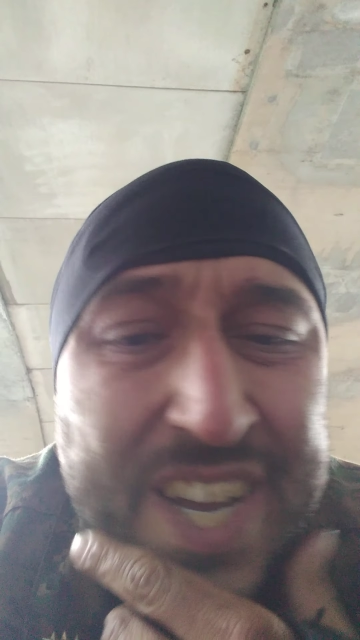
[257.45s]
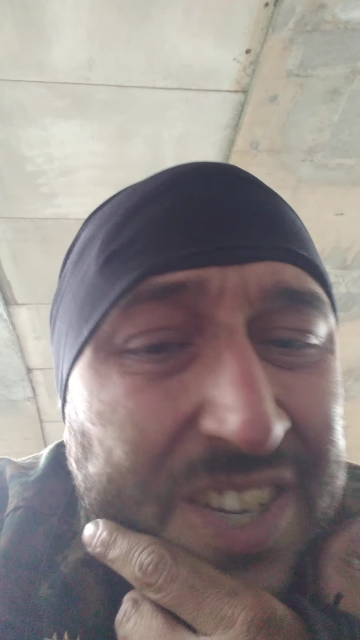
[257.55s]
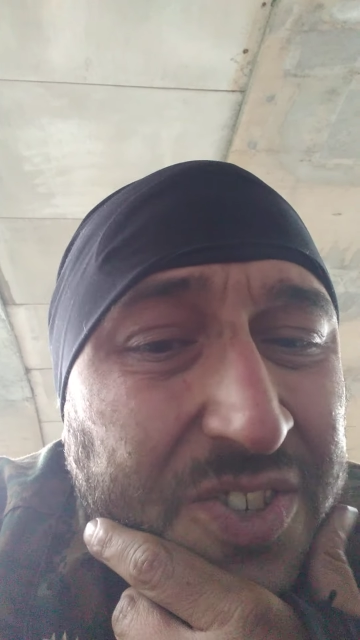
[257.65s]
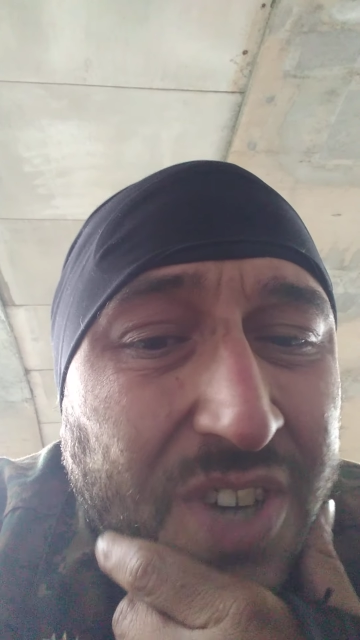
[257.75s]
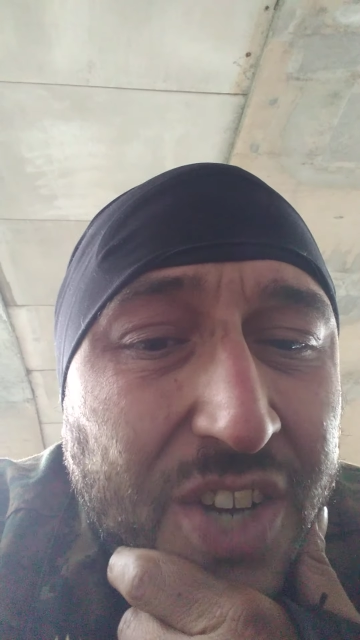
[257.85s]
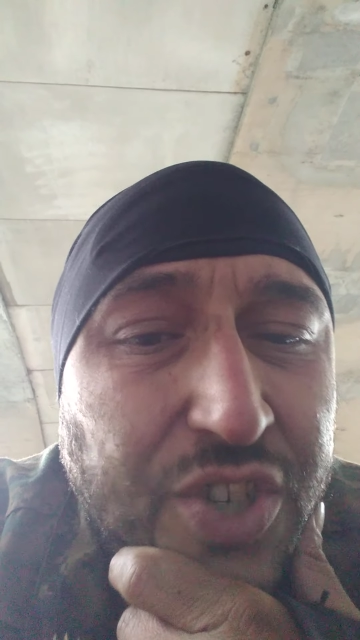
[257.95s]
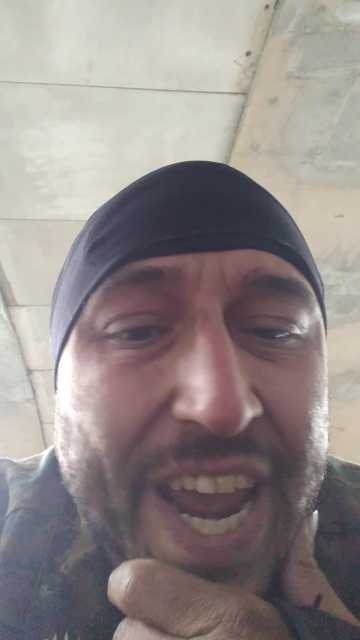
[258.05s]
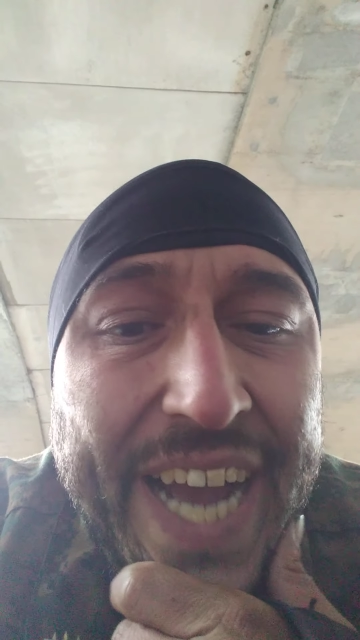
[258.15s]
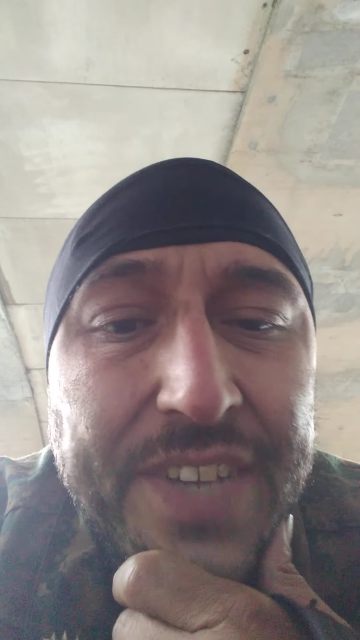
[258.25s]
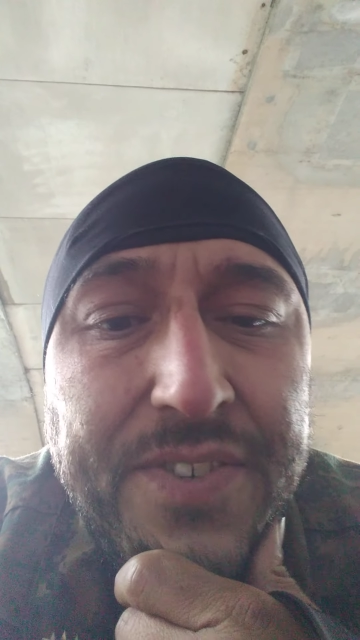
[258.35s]
such
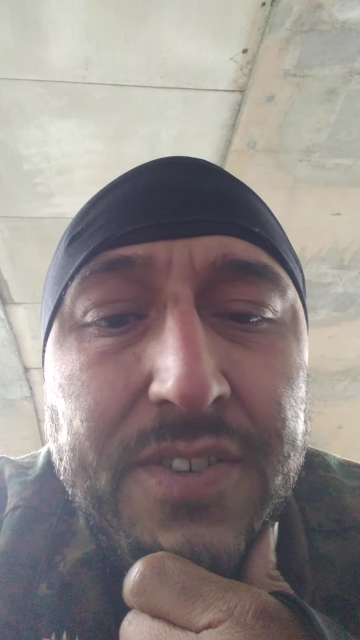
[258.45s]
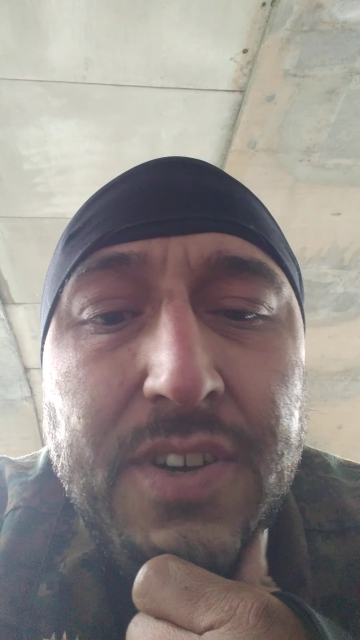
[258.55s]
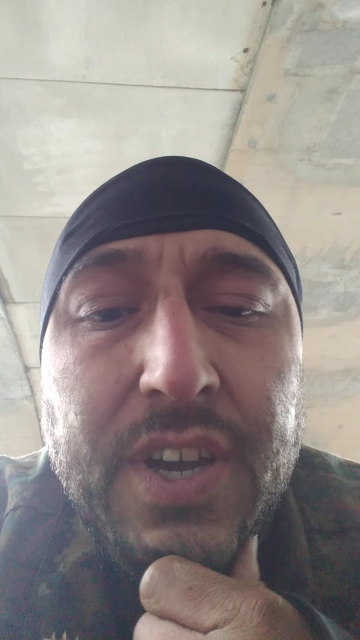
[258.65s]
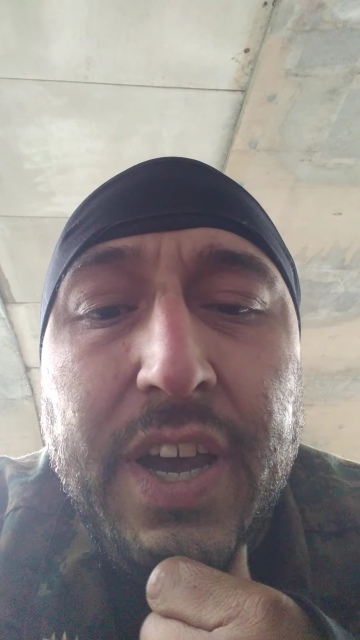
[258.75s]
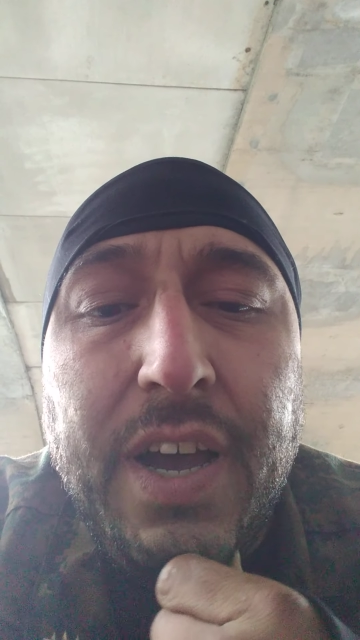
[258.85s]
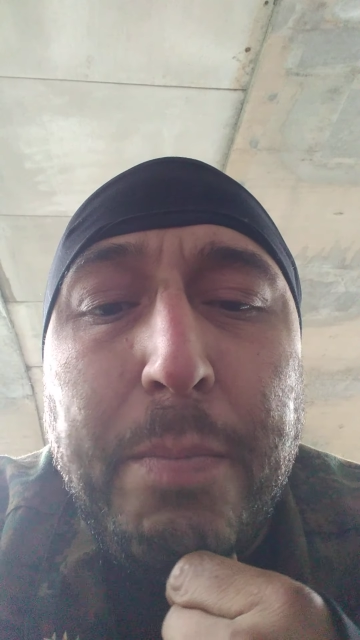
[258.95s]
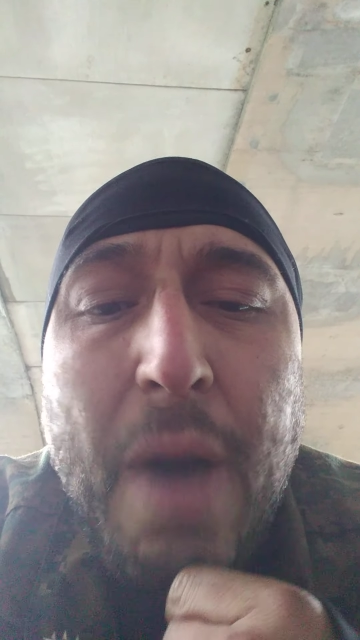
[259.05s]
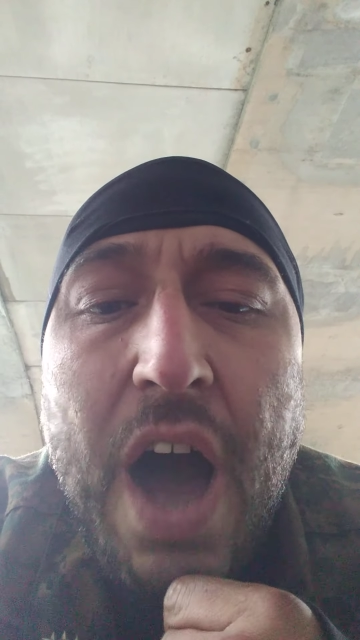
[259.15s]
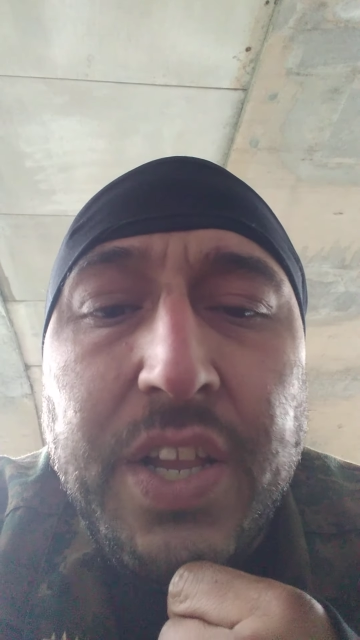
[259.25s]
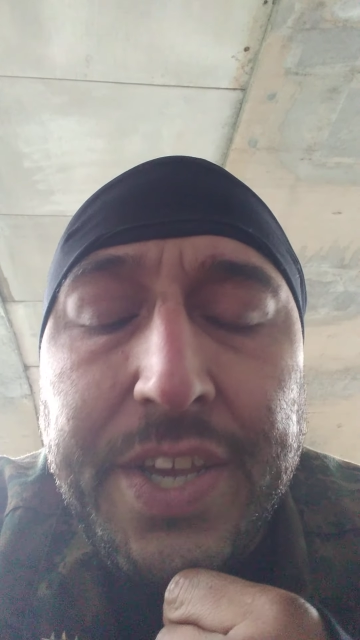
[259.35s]
as
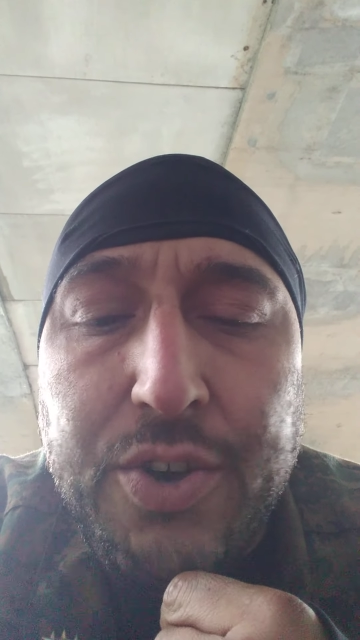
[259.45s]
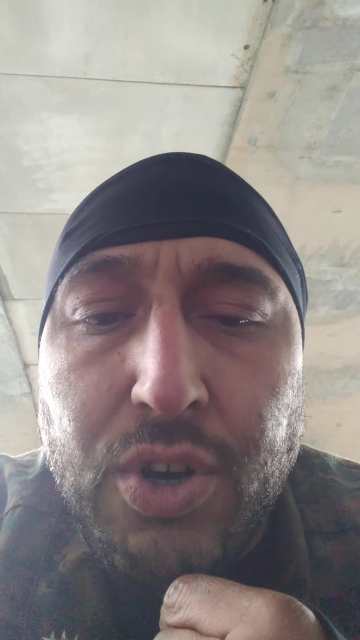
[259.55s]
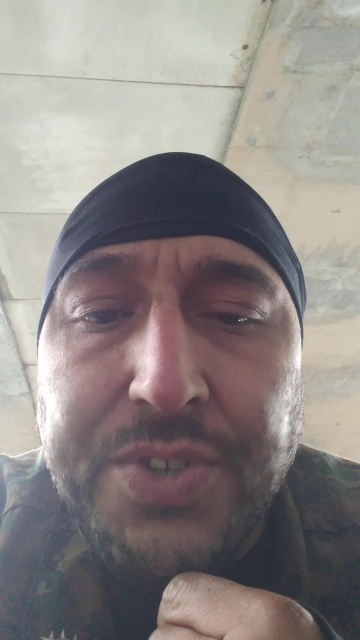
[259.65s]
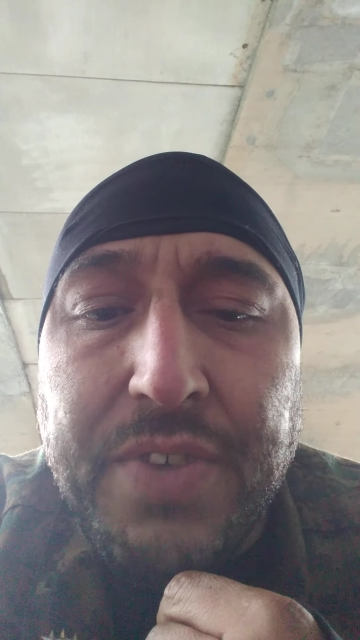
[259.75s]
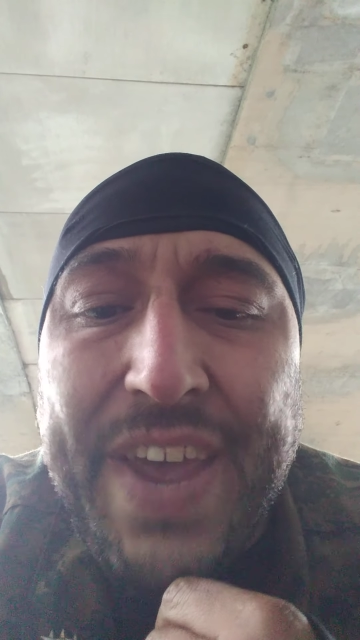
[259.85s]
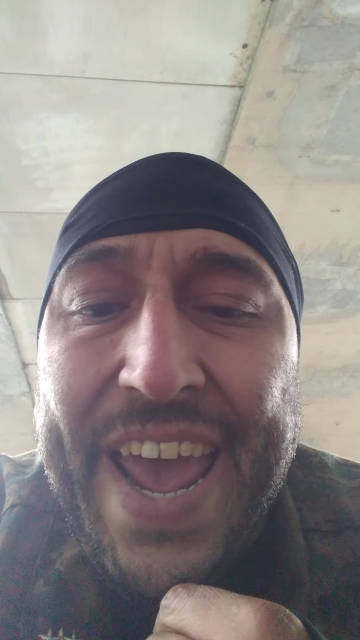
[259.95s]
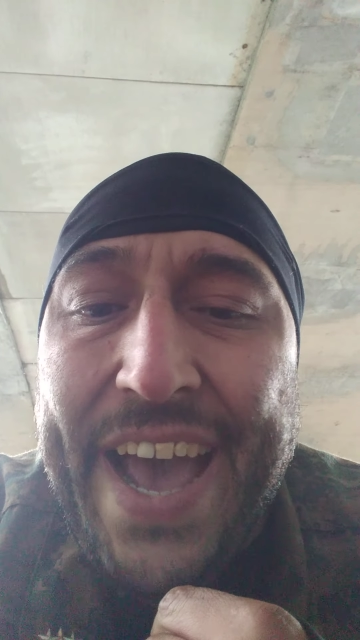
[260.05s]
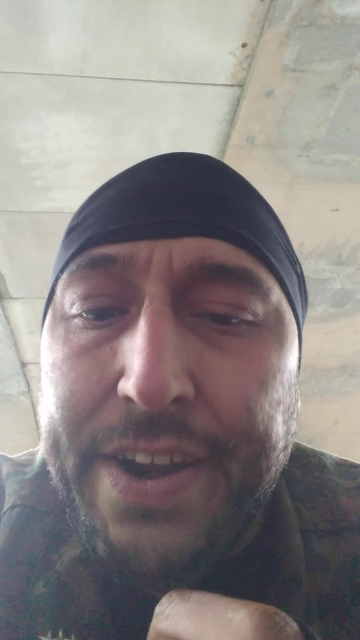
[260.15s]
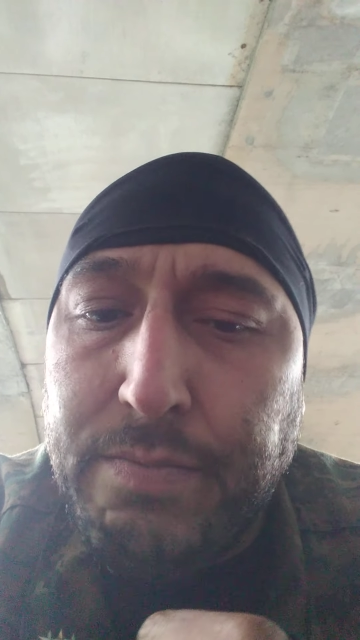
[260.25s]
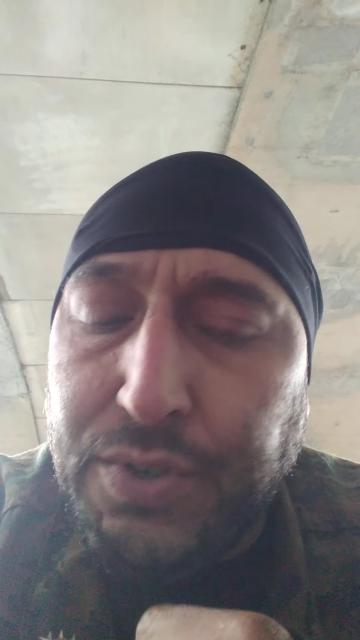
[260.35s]
molecules of atoms,